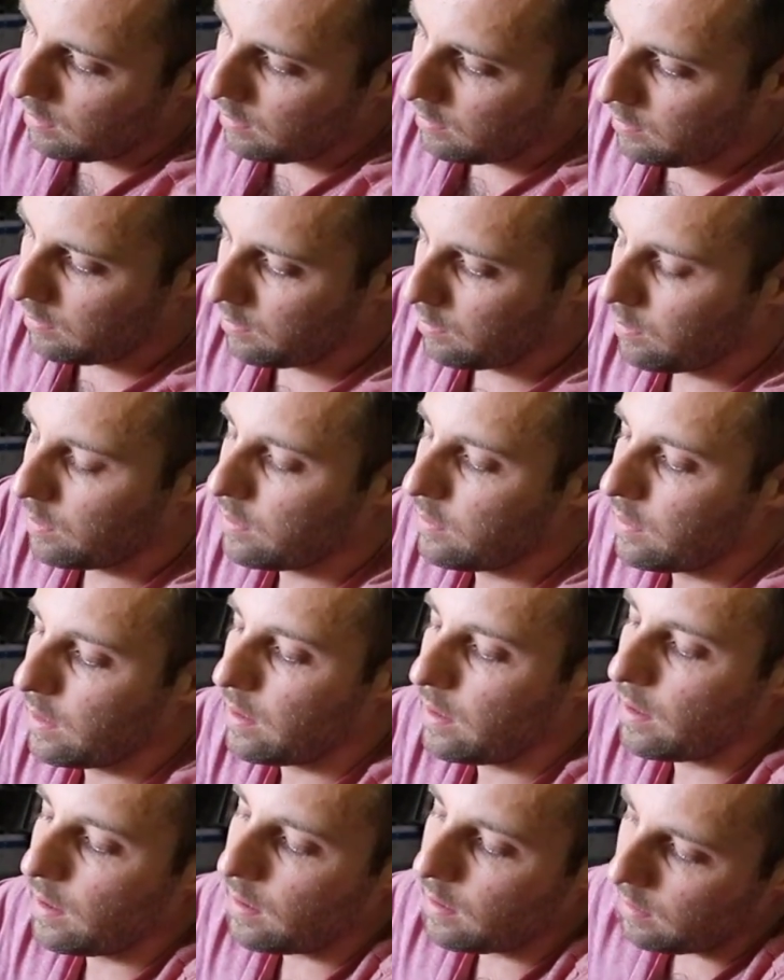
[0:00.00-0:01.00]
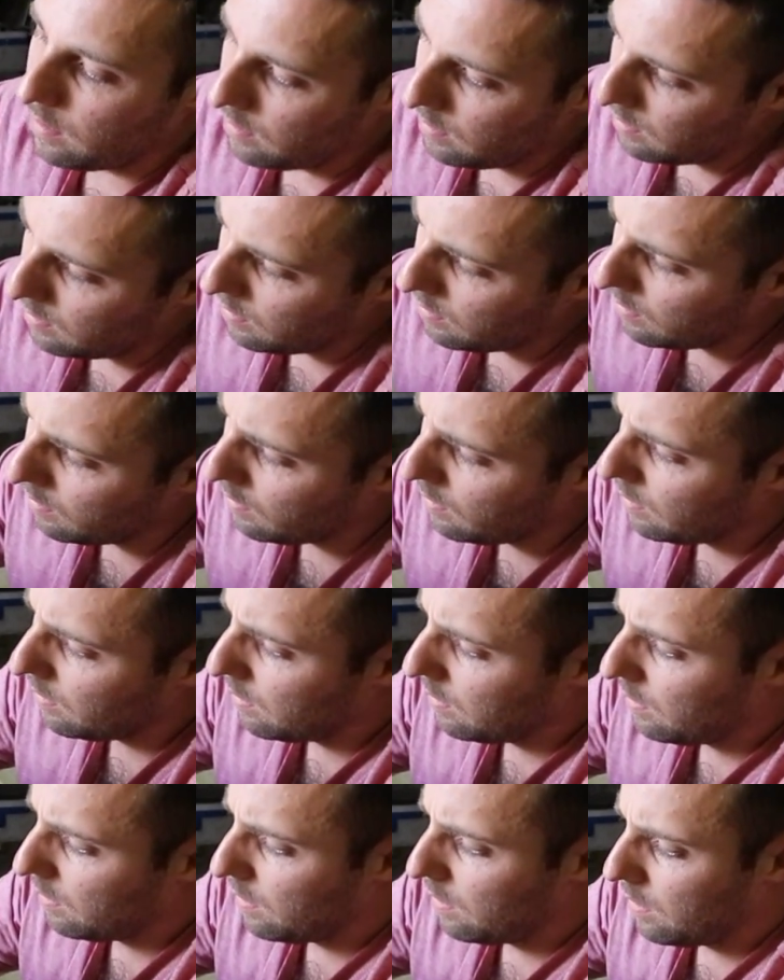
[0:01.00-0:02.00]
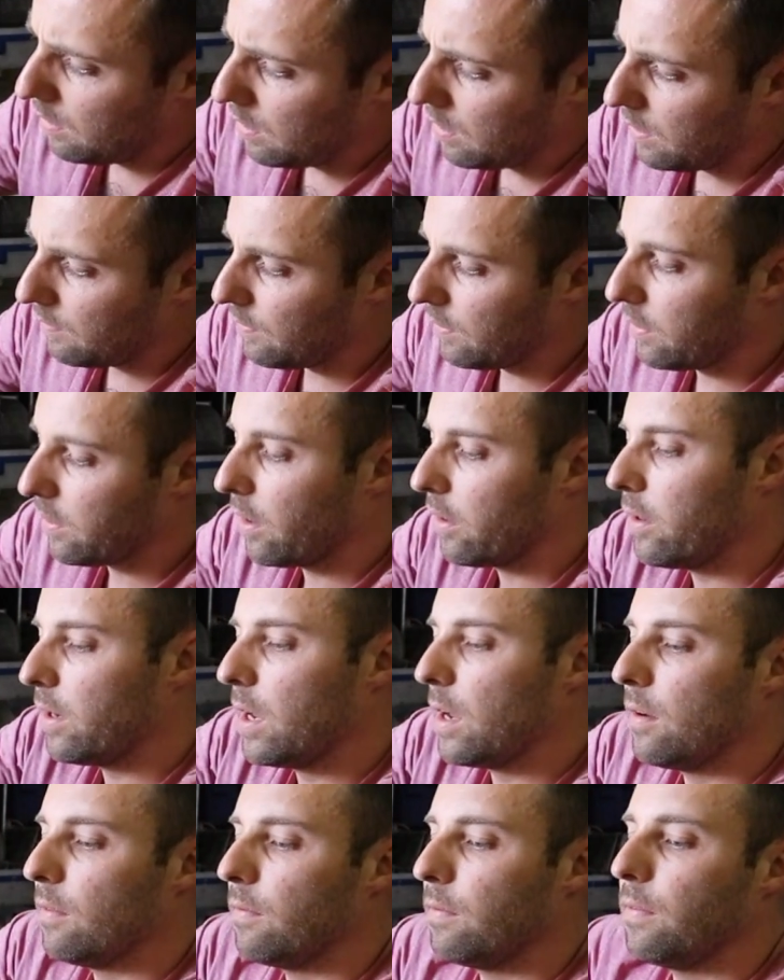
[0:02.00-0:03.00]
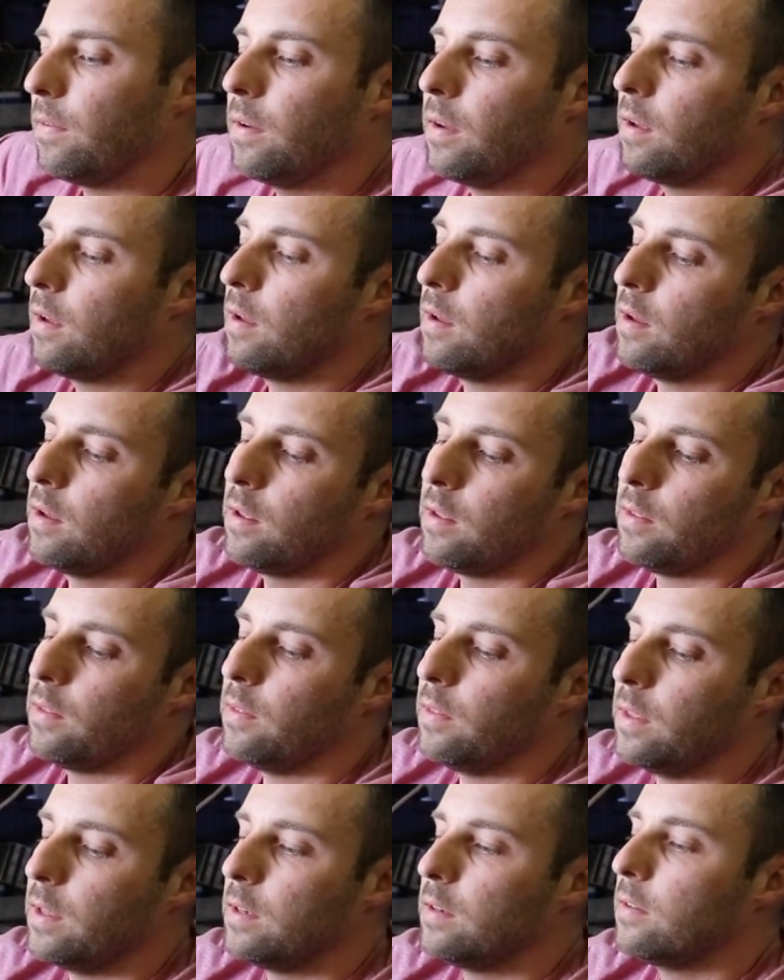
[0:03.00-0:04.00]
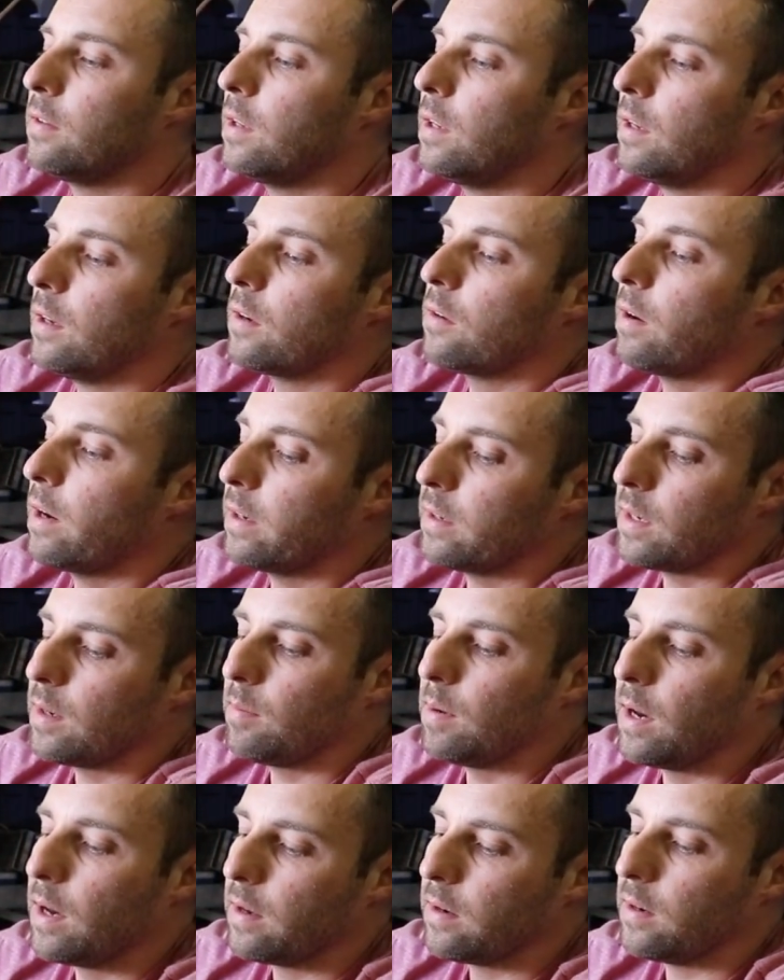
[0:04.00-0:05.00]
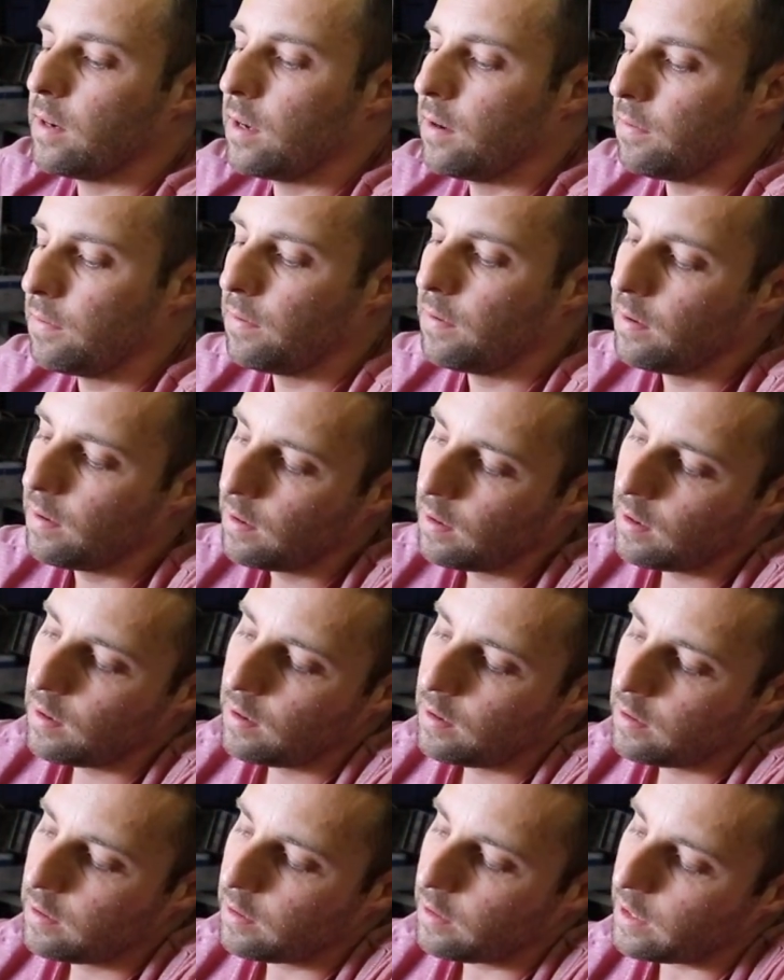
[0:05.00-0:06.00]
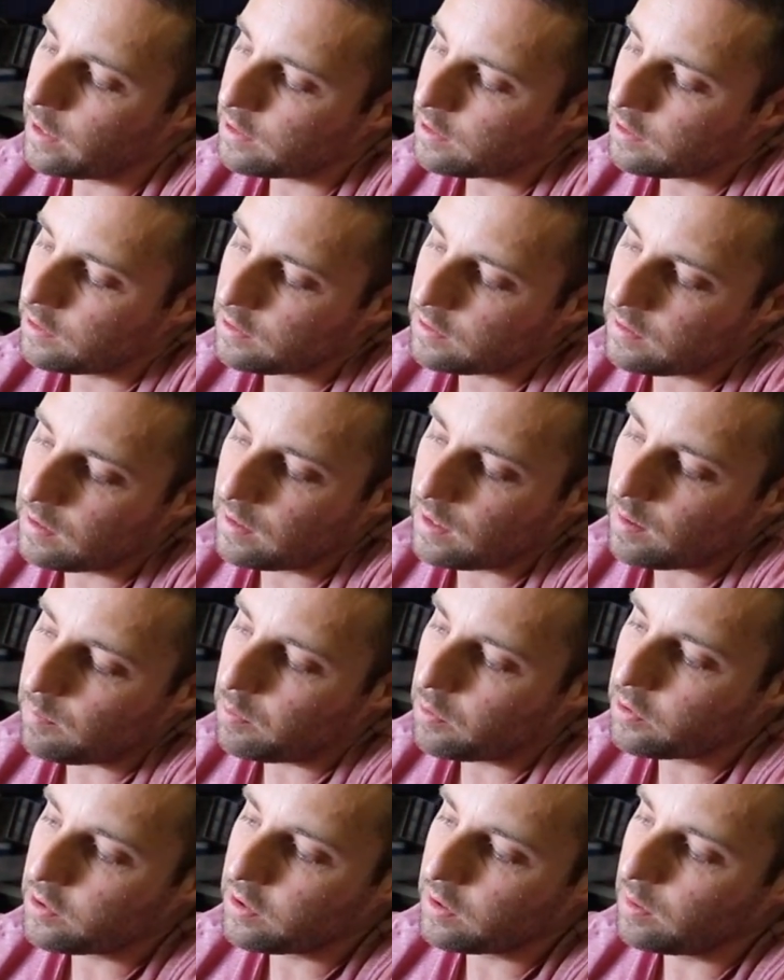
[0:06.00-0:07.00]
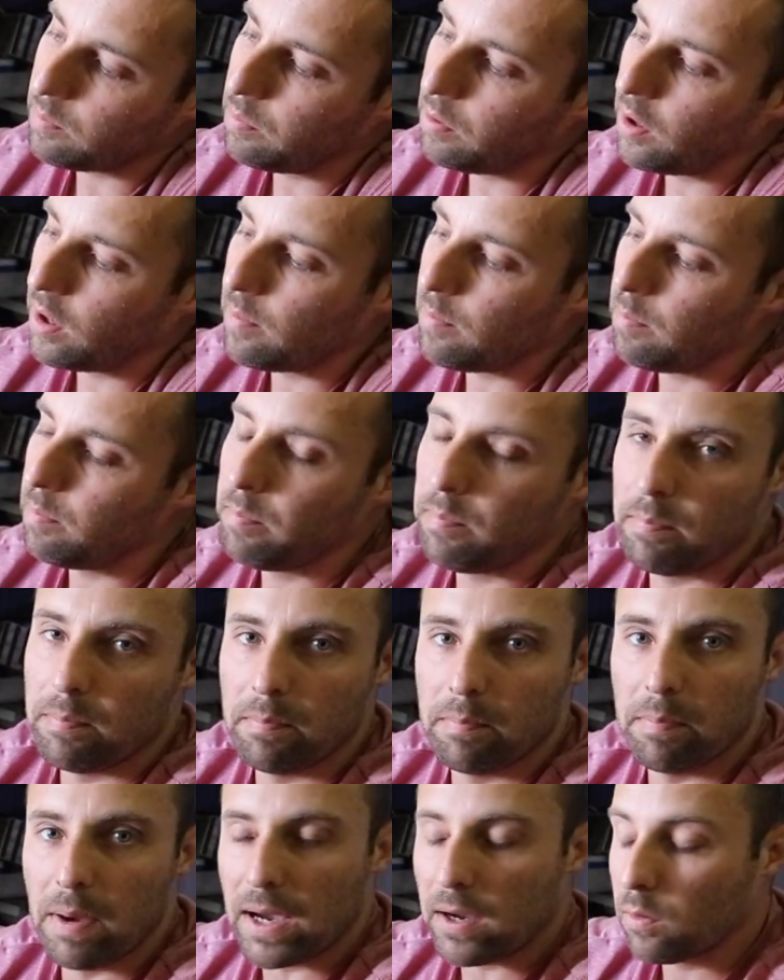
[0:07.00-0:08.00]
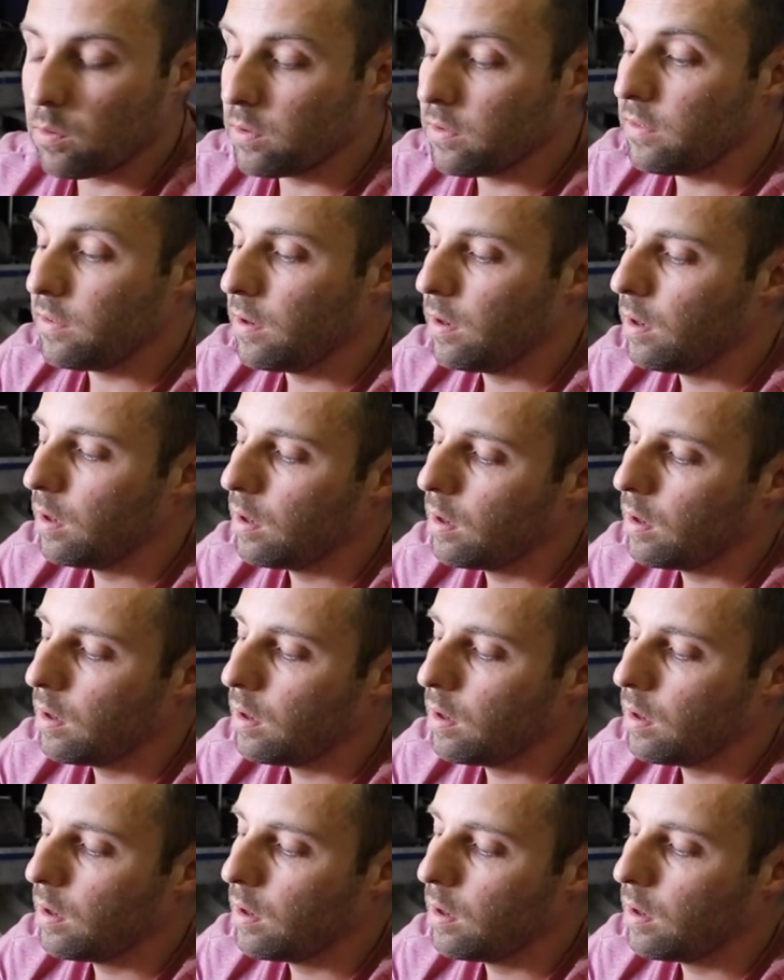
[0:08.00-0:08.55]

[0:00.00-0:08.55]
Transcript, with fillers: squeeze that out. And if you don't have these here cranked up hard enough, you'll actually just end up pushing the pipe backwards.